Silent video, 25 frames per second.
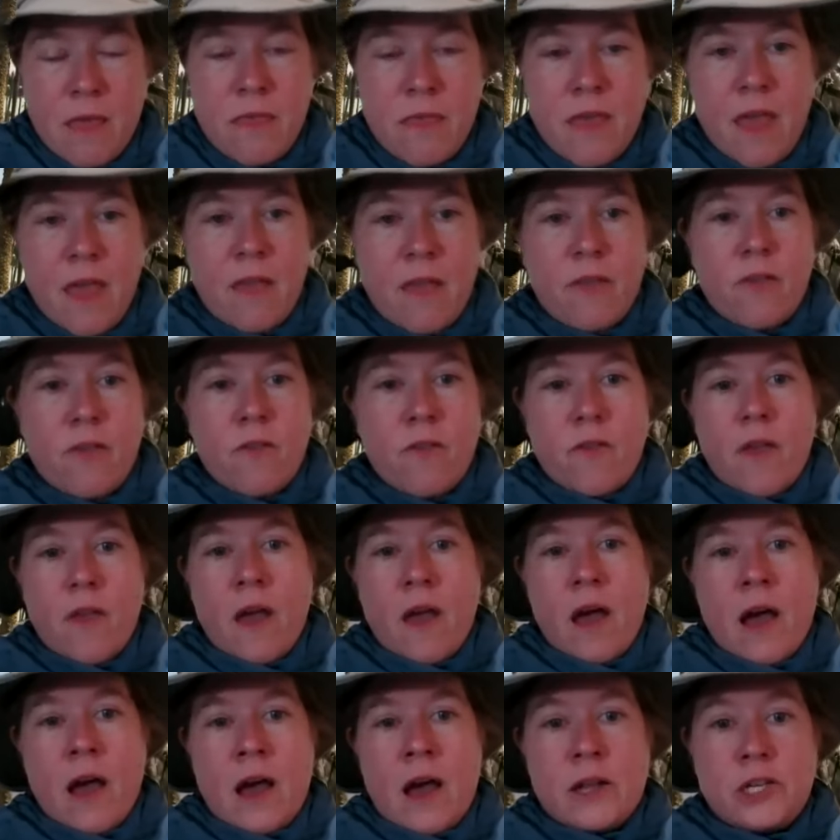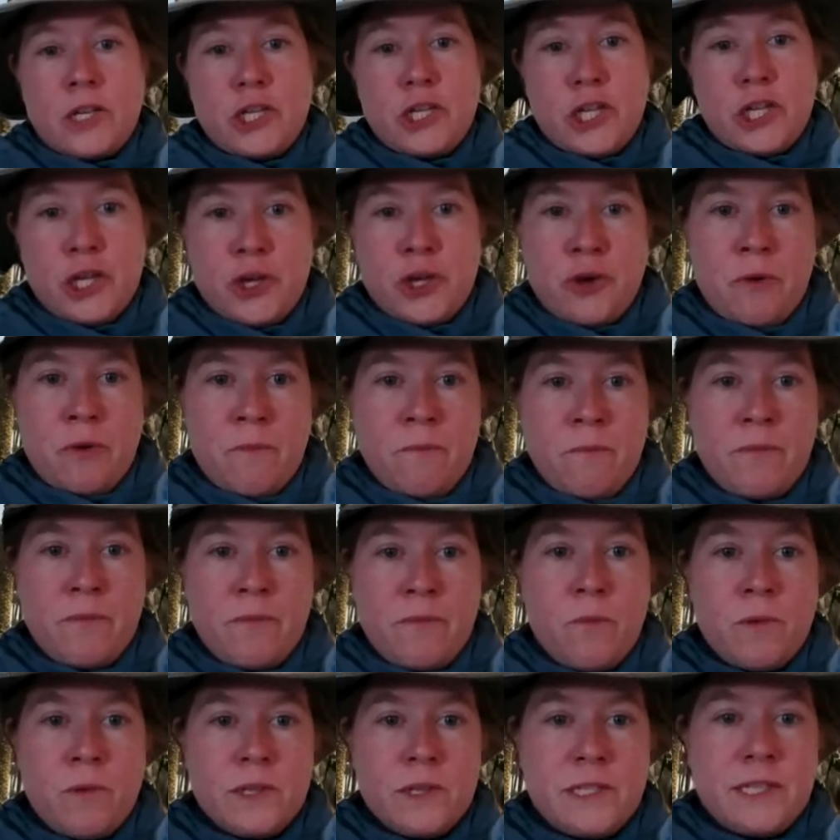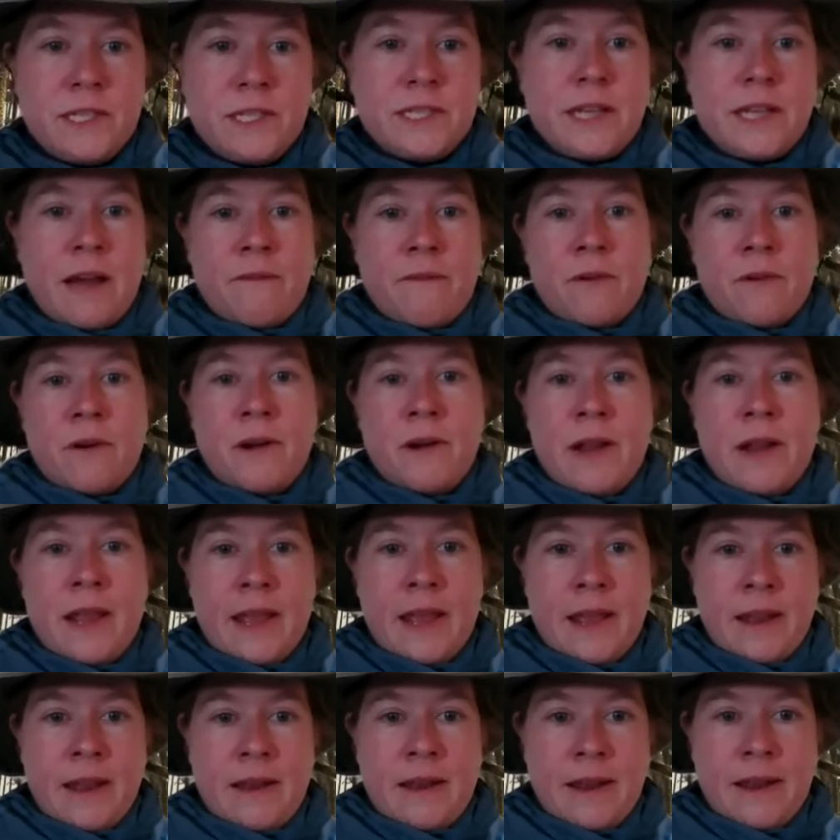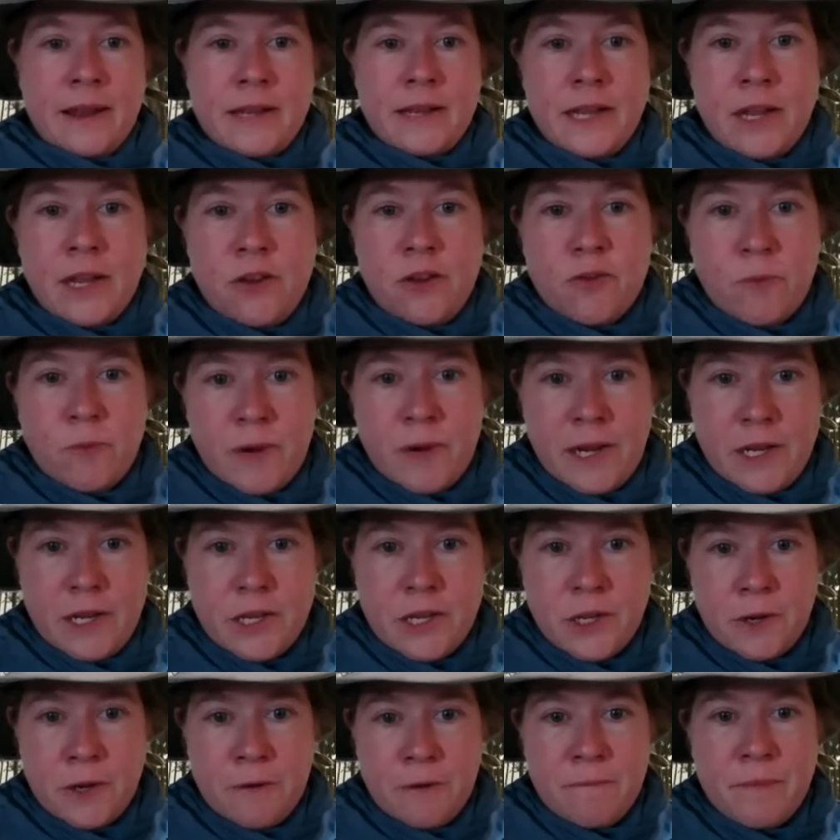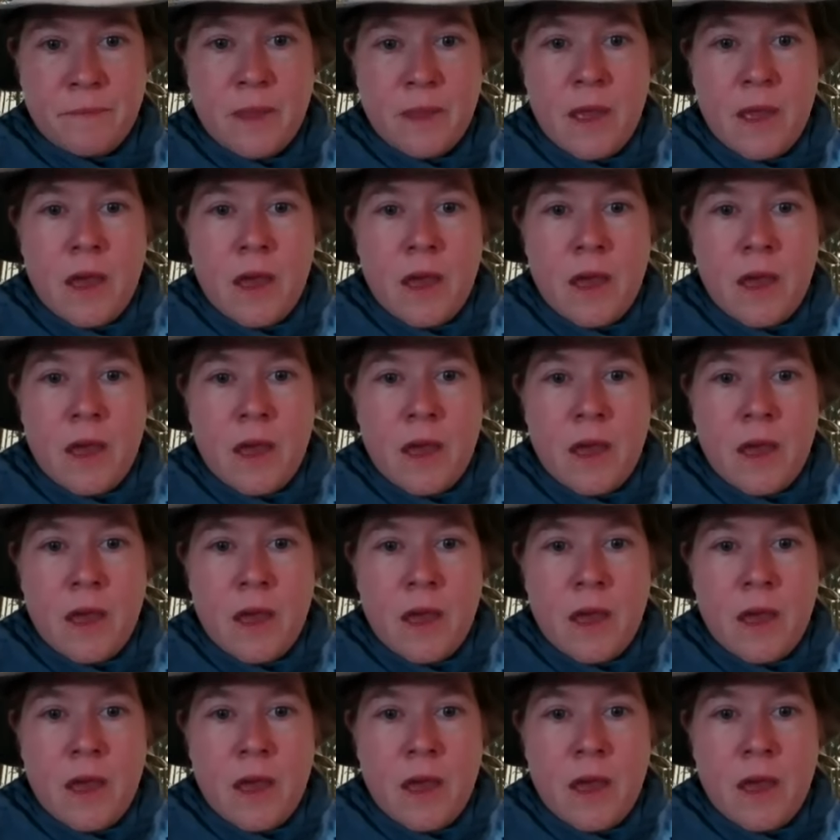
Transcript: This uh, tomb was discovered in 1922,